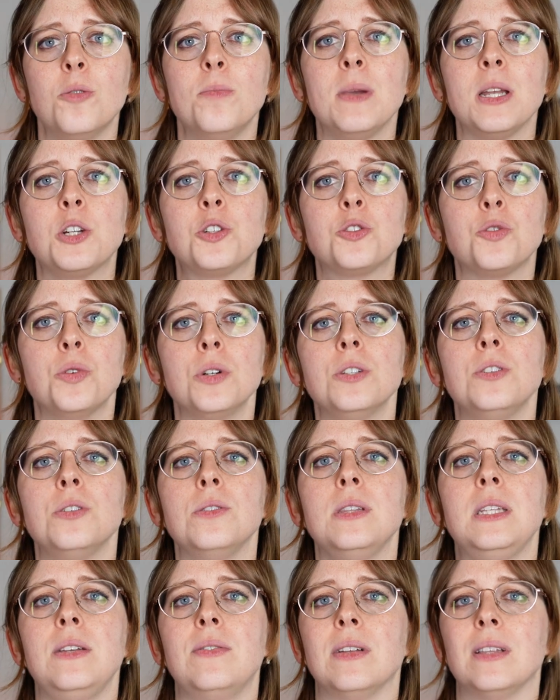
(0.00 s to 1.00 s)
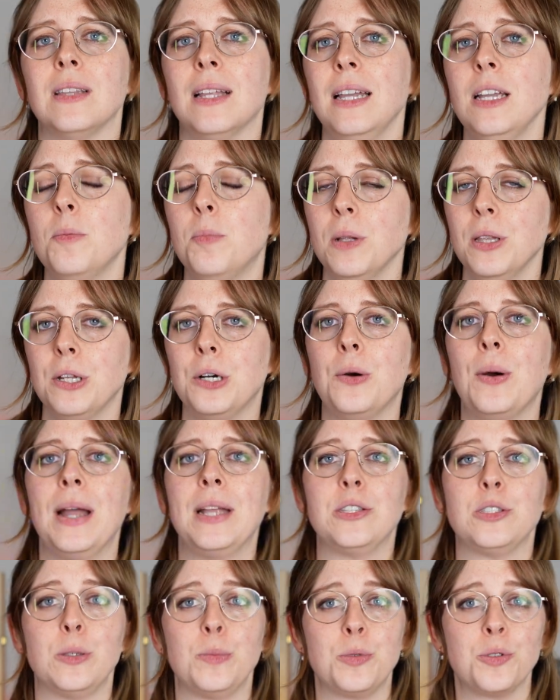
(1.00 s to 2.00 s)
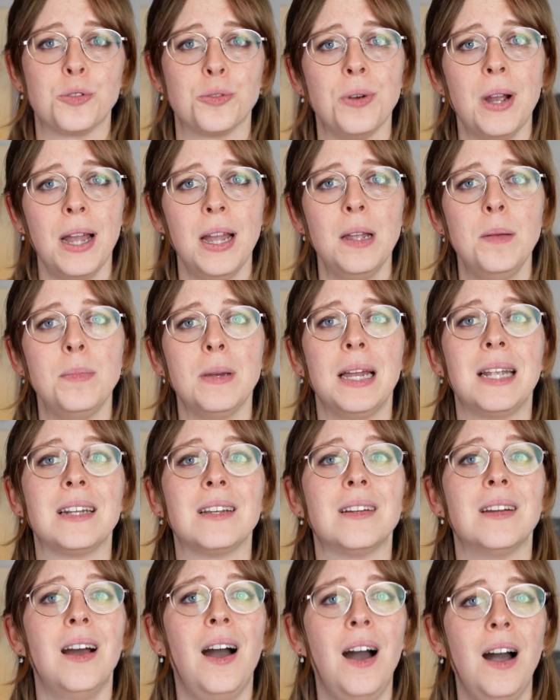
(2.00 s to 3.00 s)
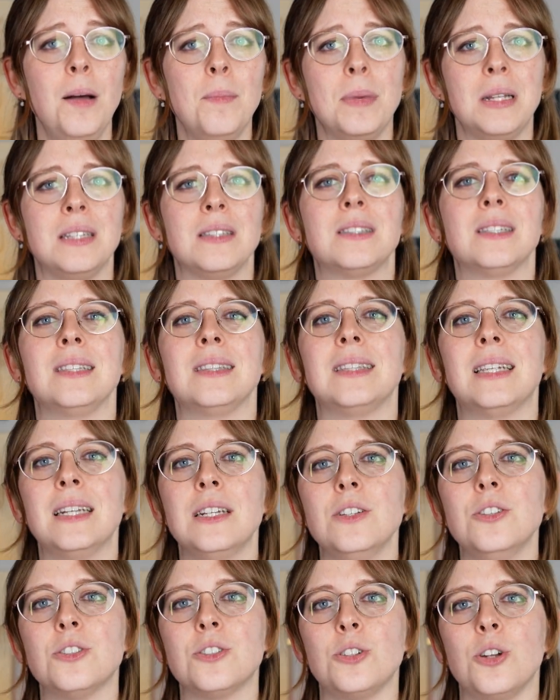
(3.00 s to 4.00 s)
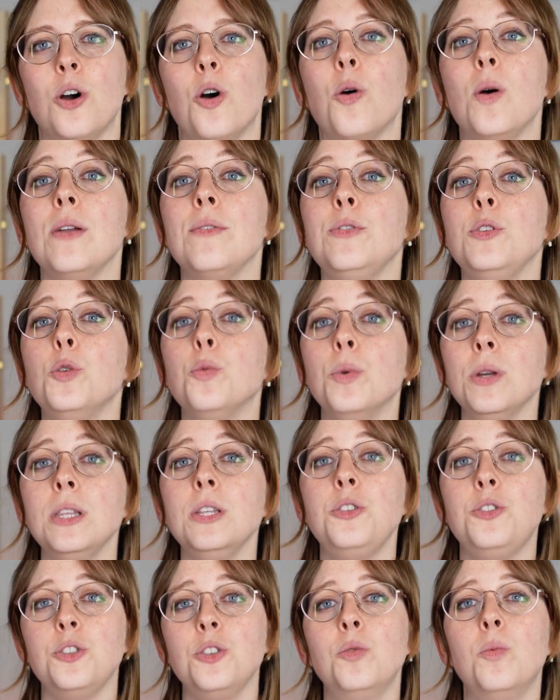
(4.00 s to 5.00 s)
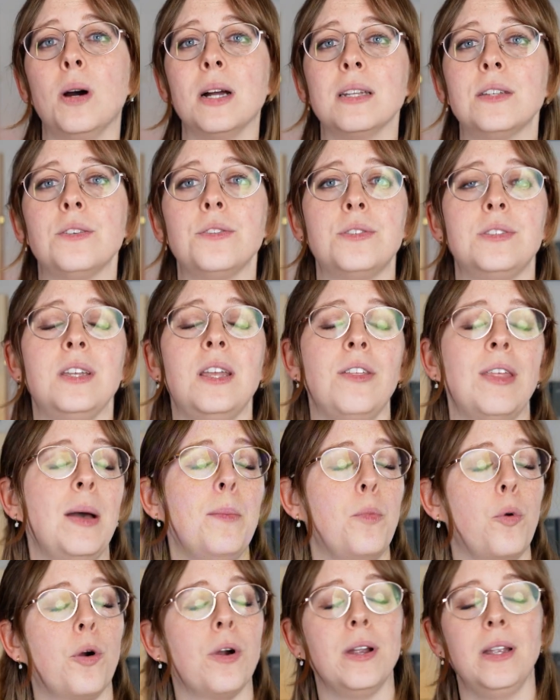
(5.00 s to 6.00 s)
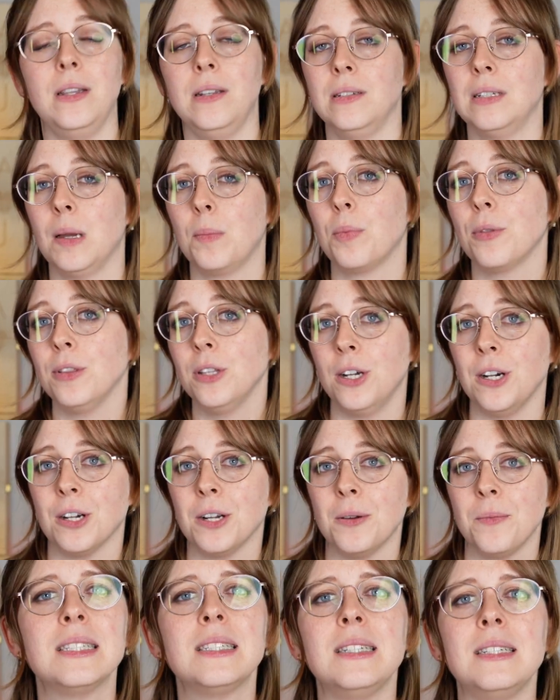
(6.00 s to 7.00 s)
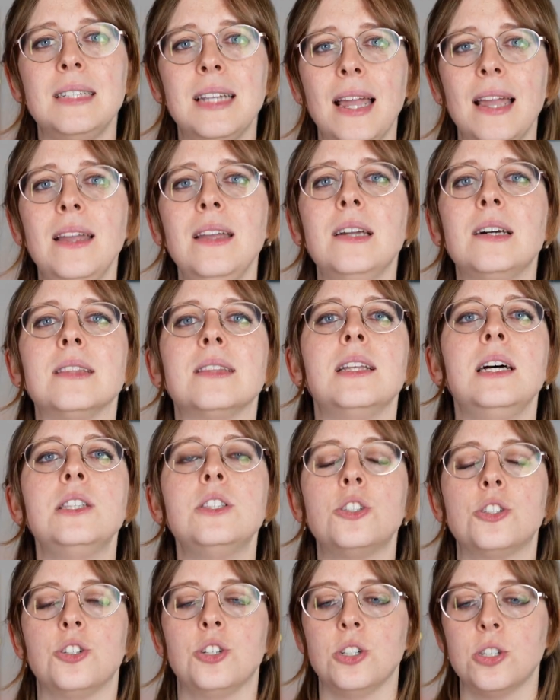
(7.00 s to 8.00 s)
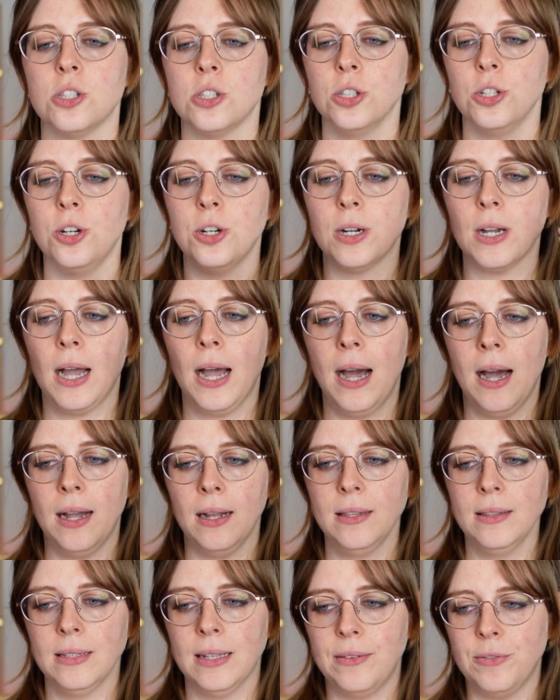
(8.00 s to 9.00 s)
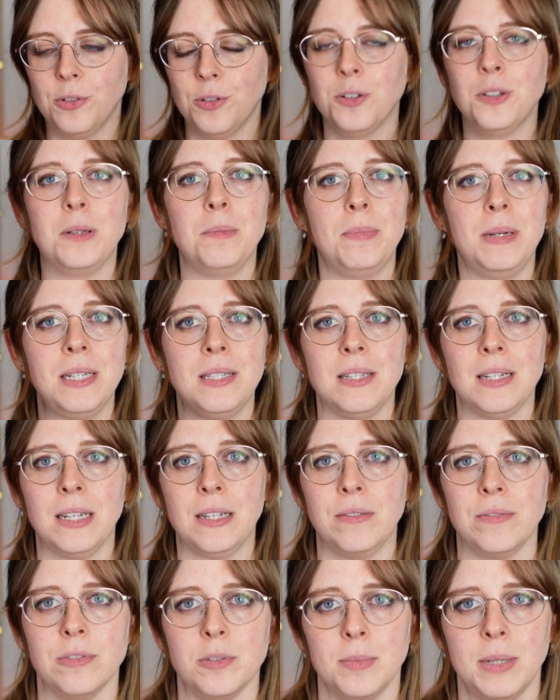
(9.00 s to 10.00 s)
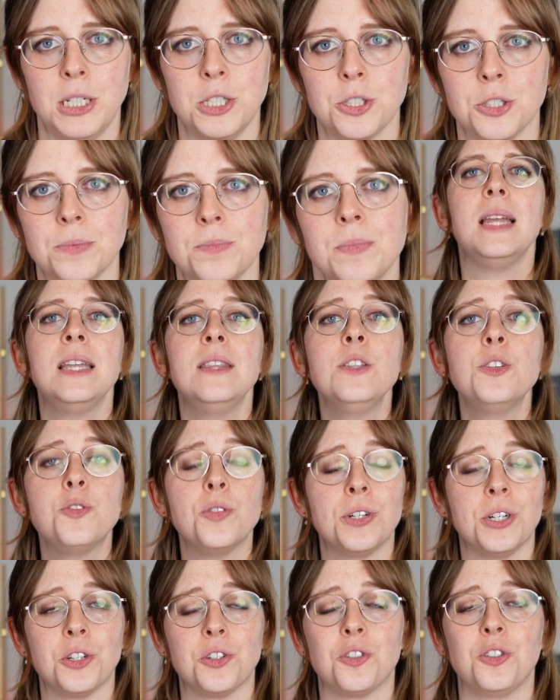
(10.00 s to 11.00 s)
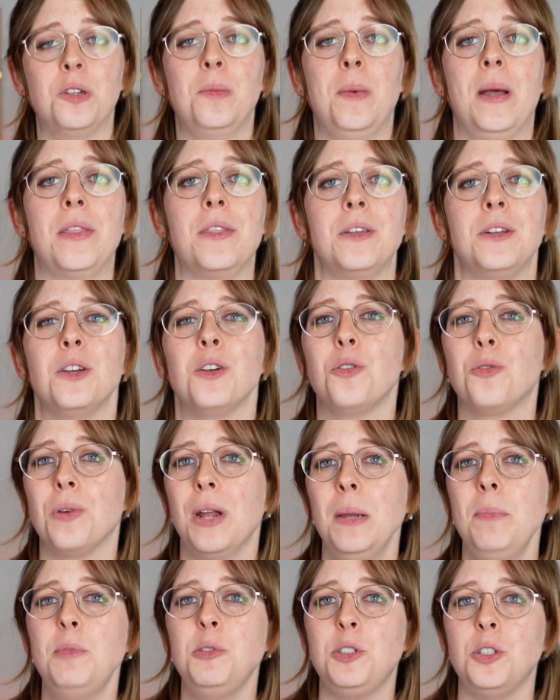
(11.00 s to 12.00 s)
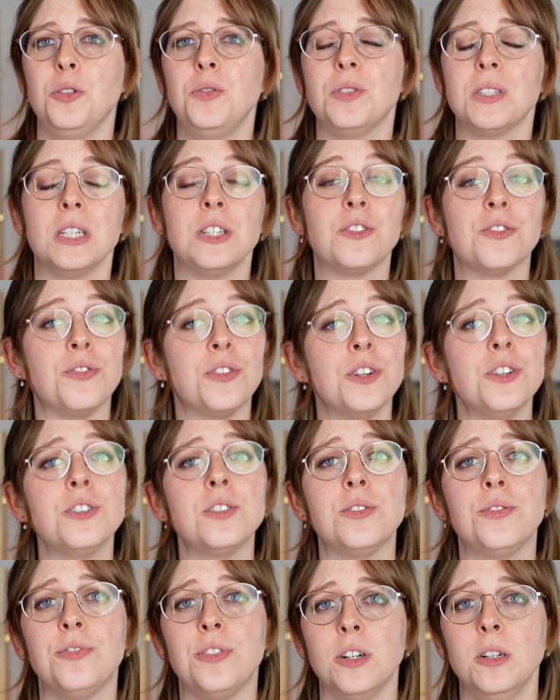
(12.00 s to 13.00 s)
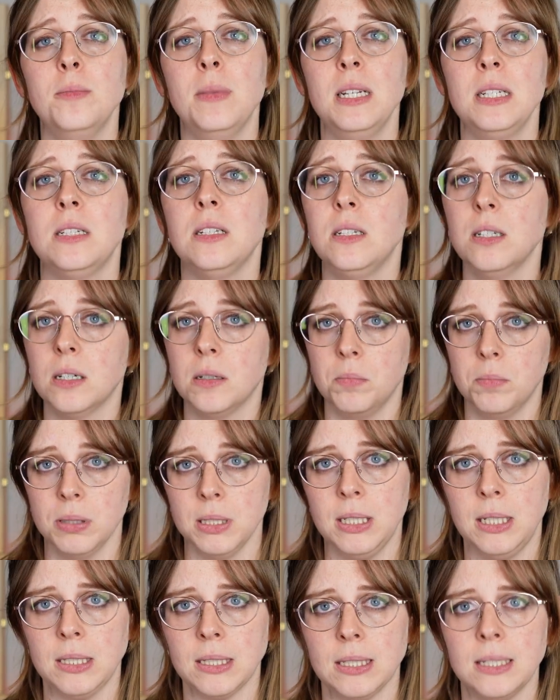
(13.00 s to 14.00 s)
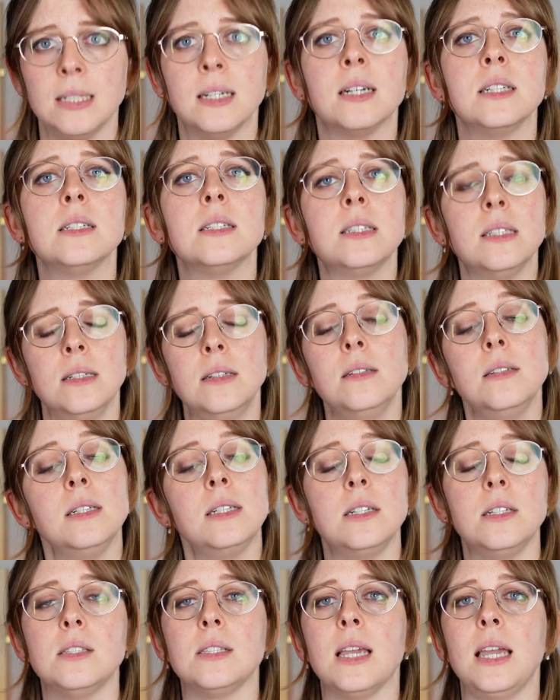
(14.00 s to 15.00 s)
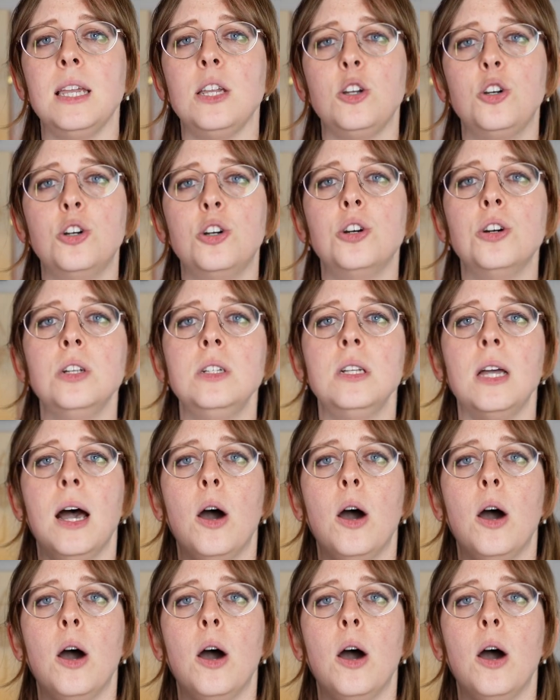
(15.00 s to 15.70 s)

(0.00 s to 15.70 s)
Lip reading: make sure to leave a like below and subscribe and comment to let us know if you really do want to see that more in-depth look. Today, let's just look high-level basic information. In the traditional method, grape juice is first fermented completely until it is a good